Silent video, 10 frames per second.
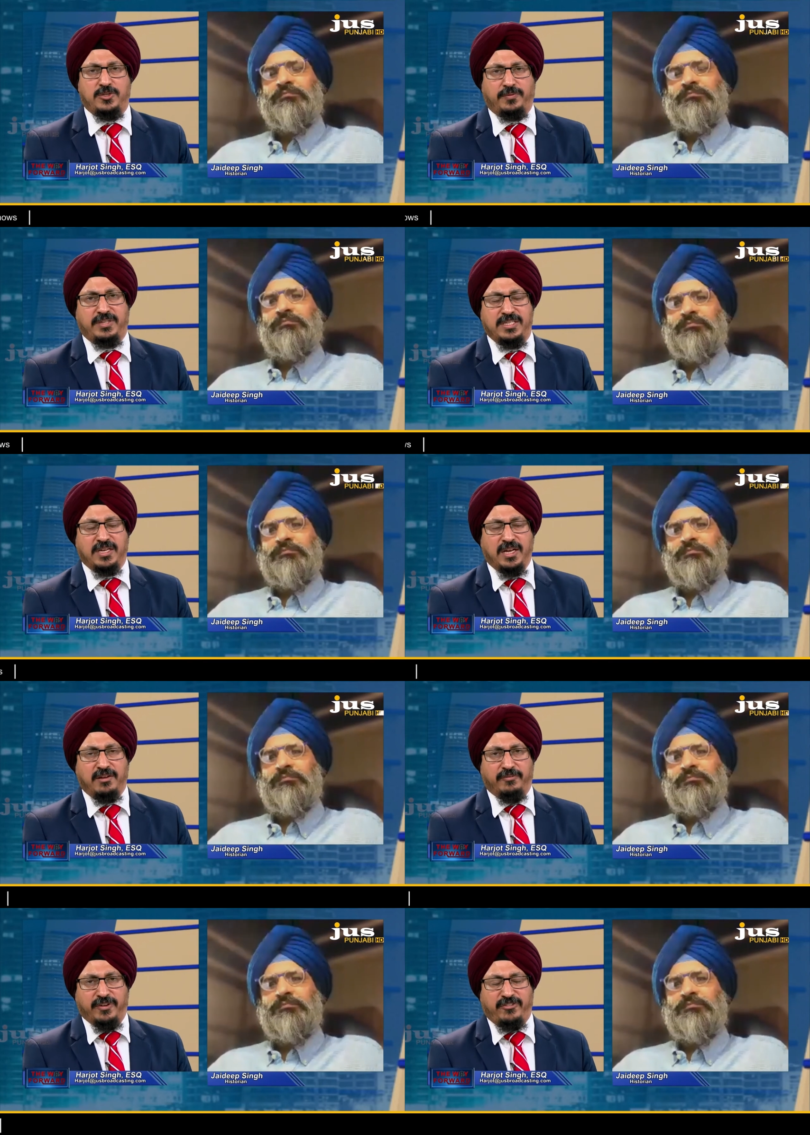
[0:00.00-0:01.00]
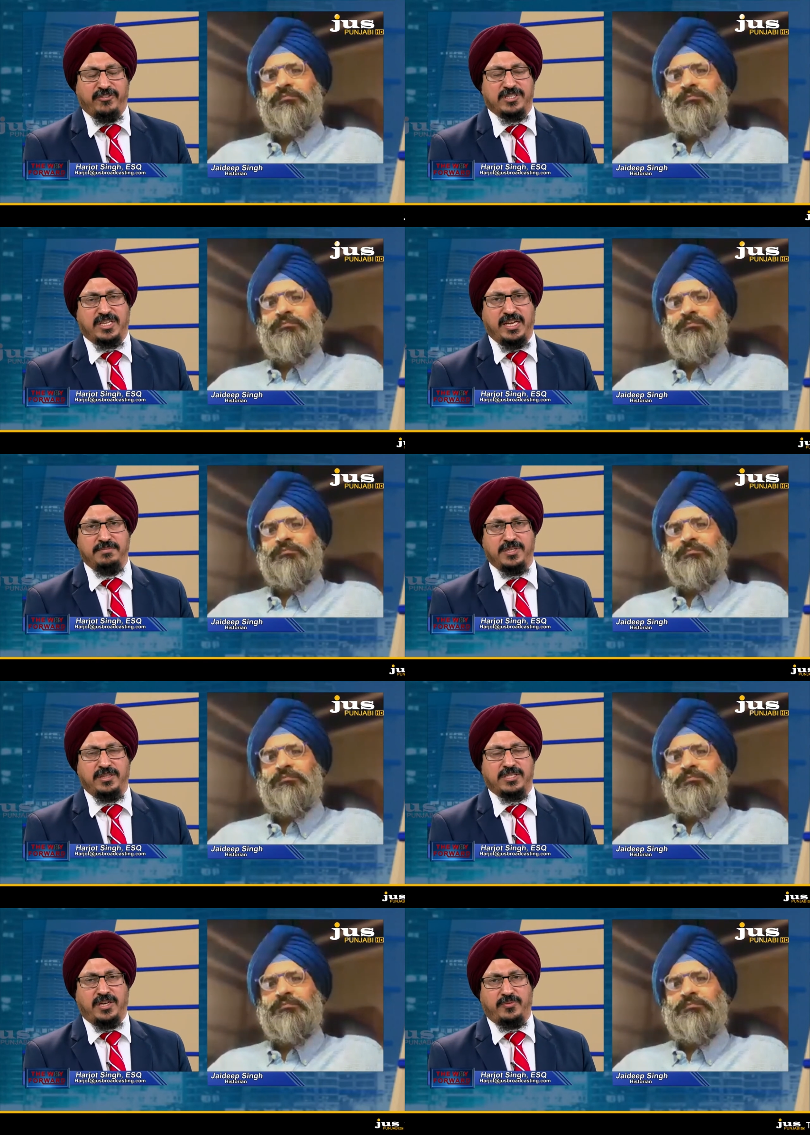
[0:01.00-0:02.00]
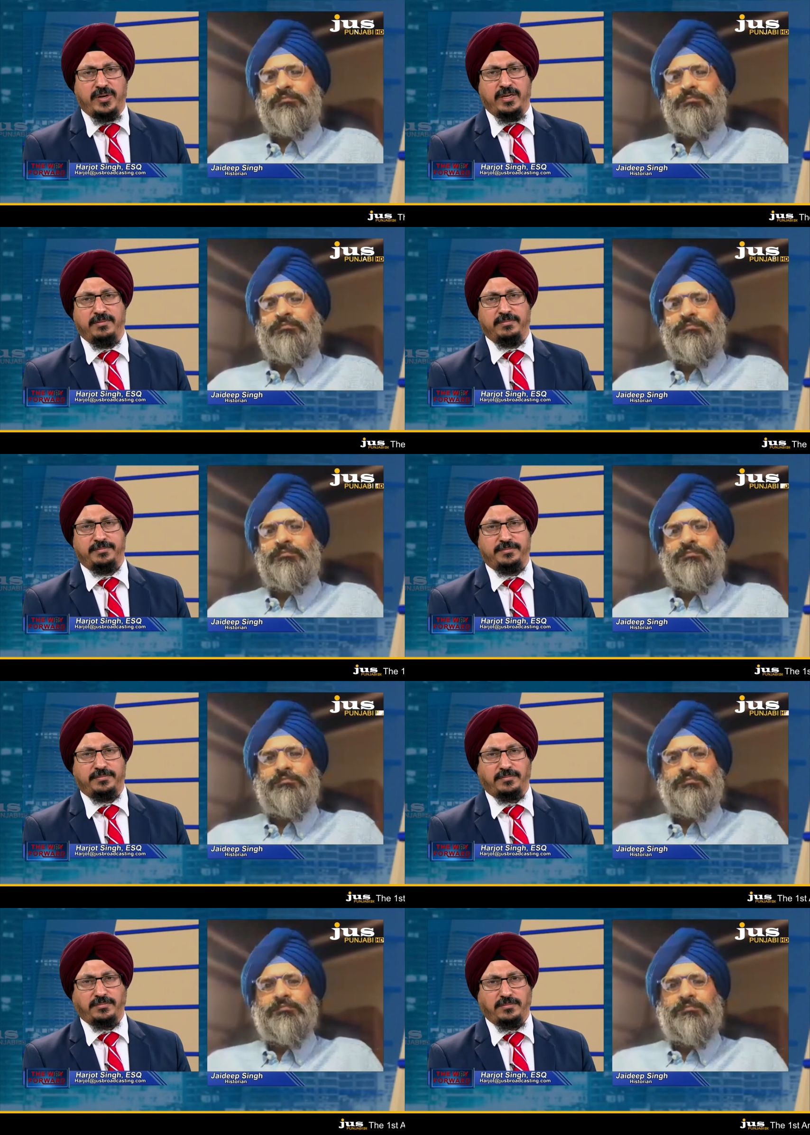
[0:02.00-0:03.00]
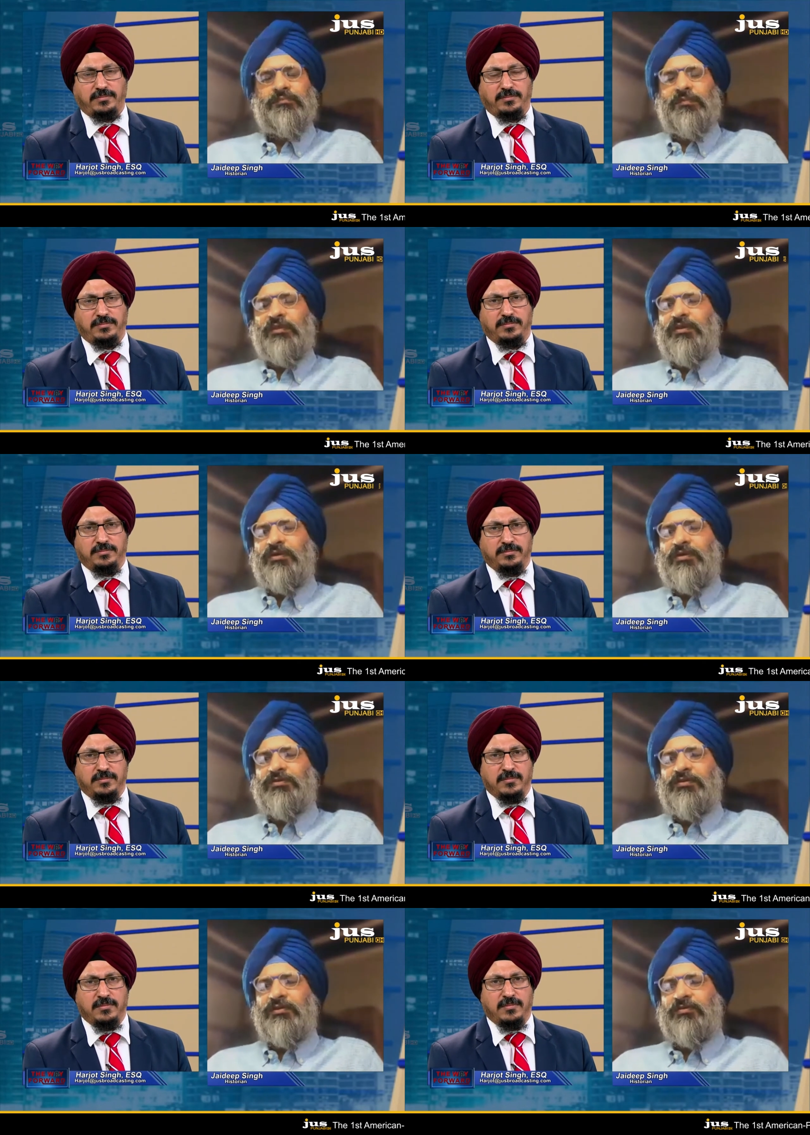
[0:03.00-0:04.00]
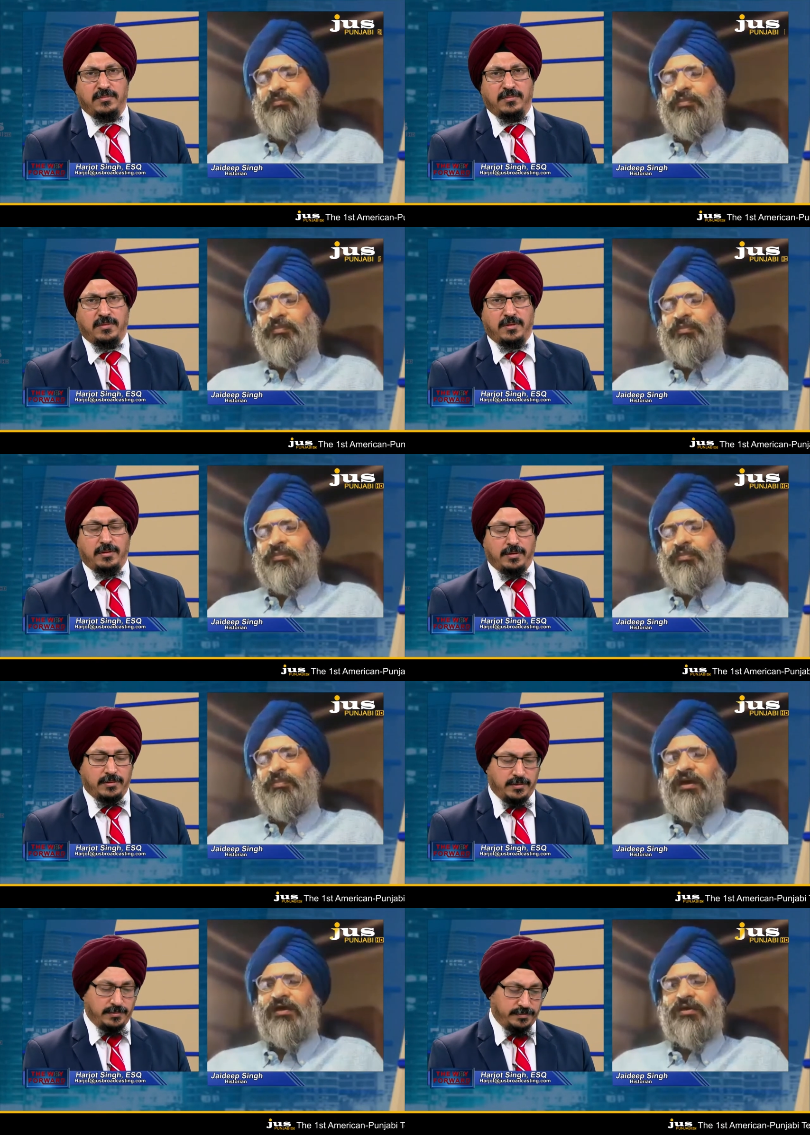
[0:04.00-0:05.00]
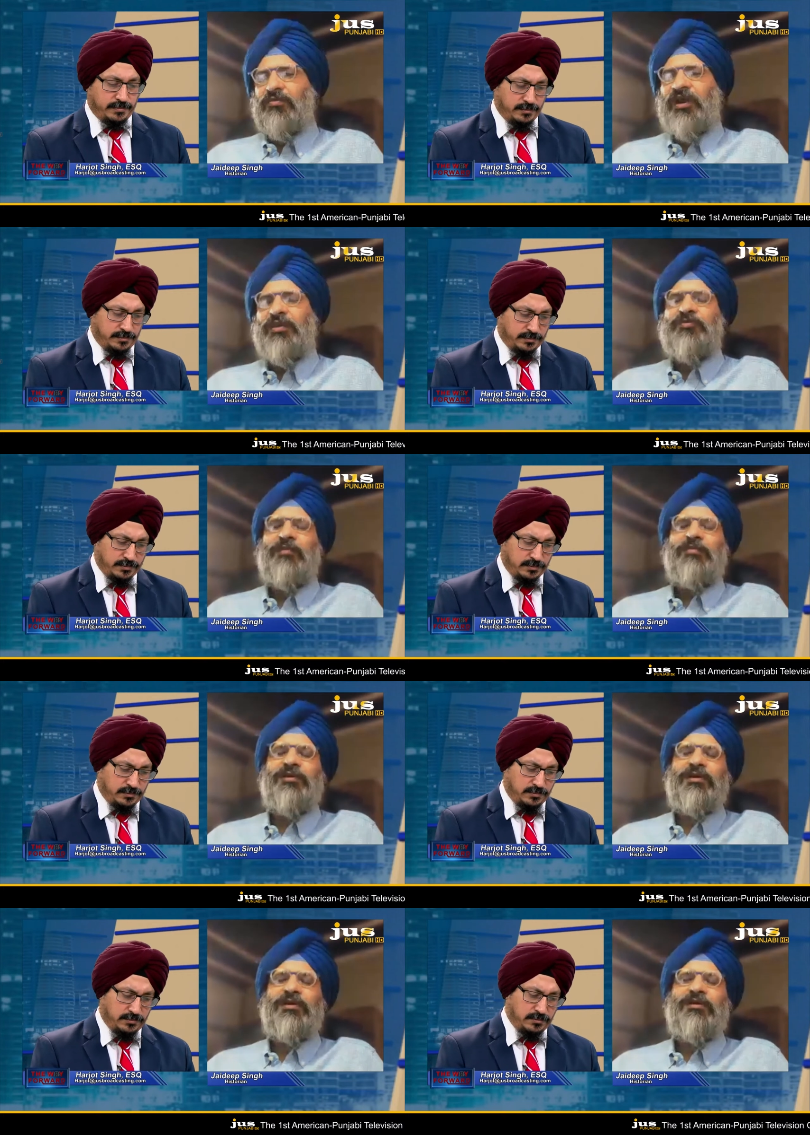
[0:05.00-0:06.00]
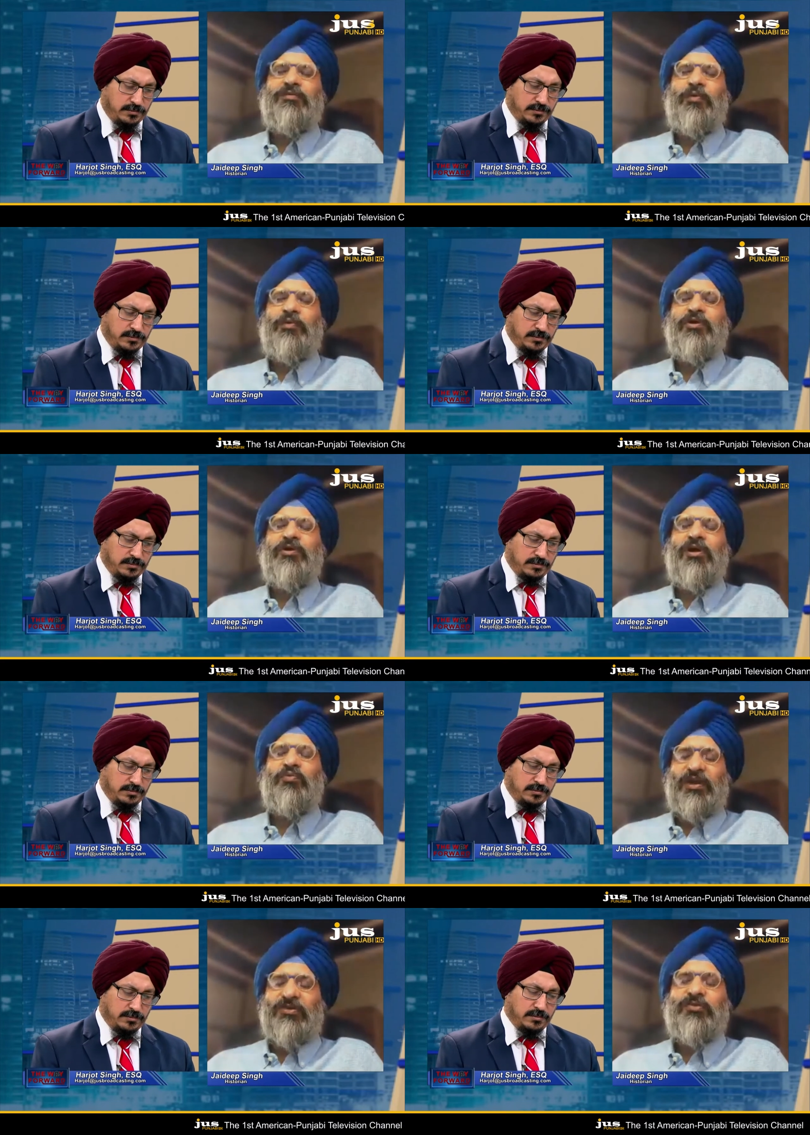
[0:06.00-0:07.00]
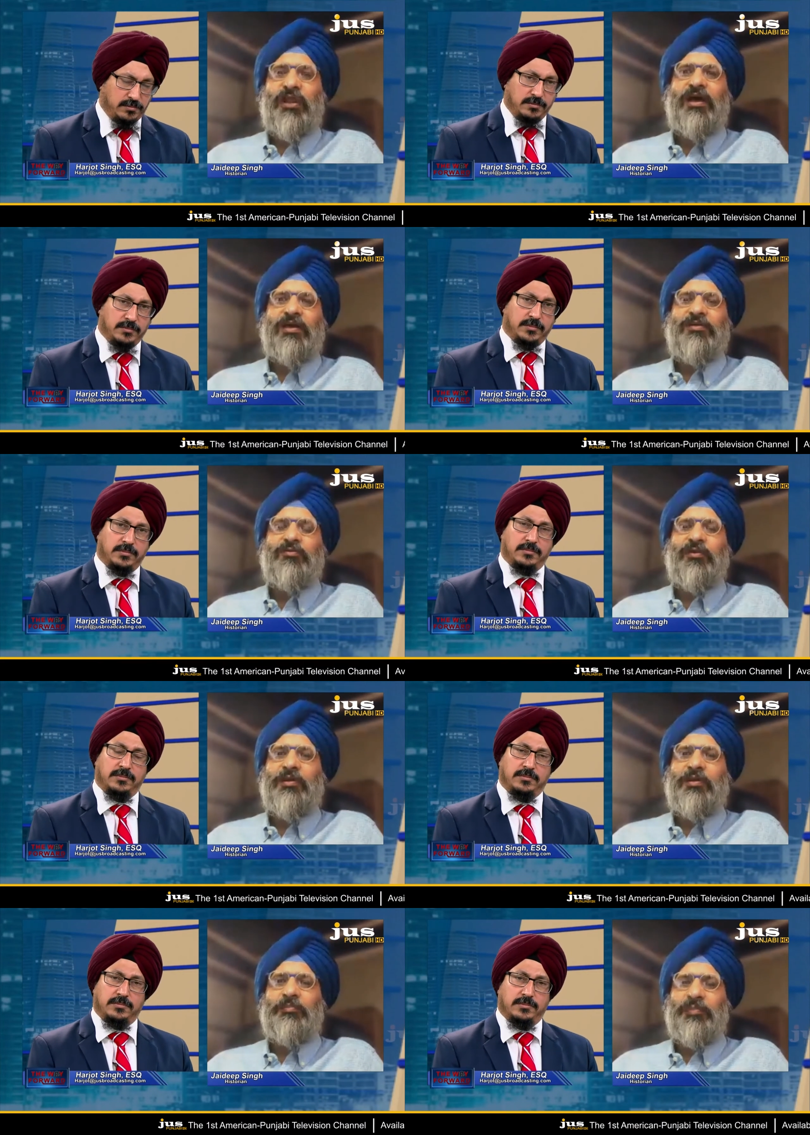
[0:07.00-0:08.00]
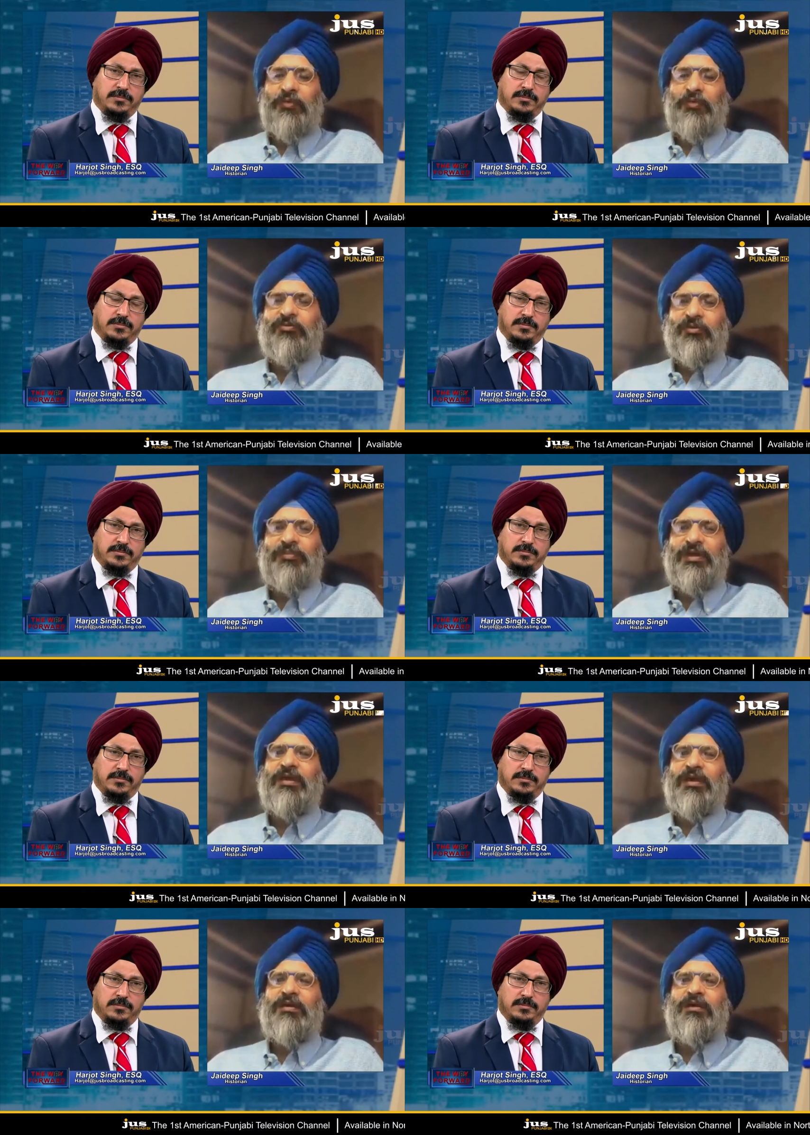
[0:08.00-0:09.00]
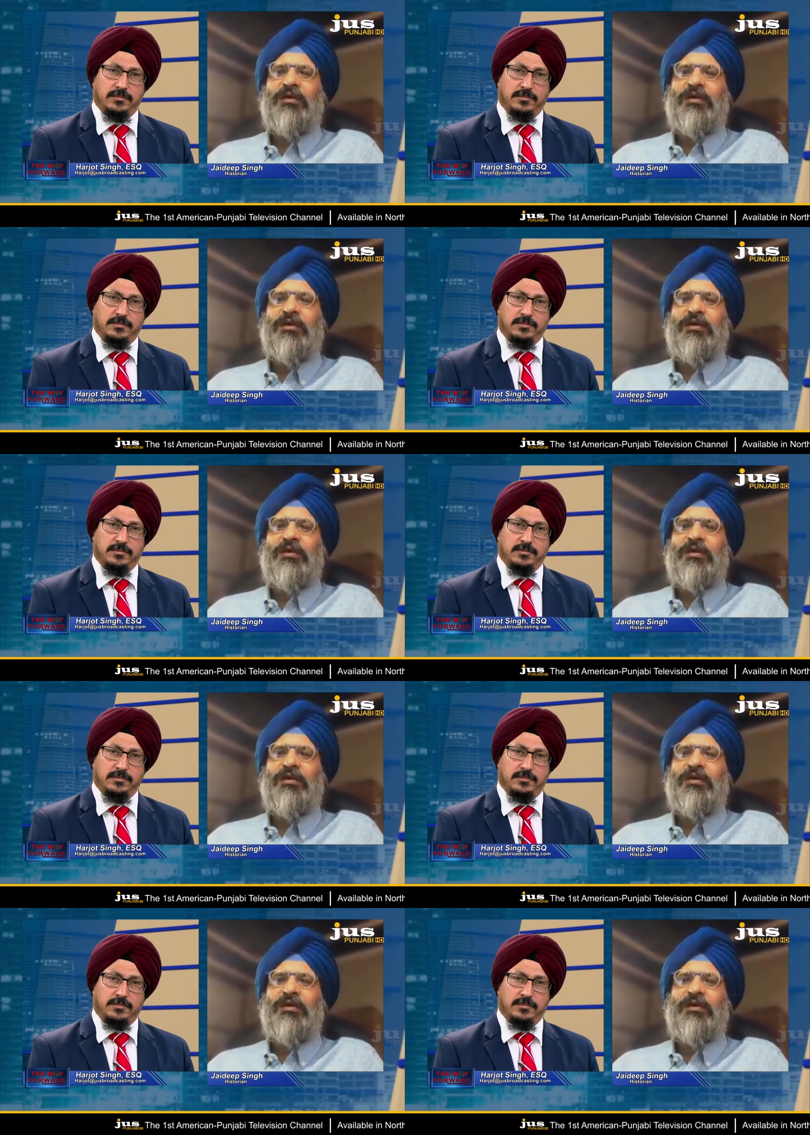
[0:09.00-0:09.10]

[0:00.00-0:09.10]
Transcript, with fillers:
Speaker 1: of these welfare schemes in this country?
Speaker 2: You know, it's it's amazing how Reagan was able to what we call racialize, right, embed with racial meaning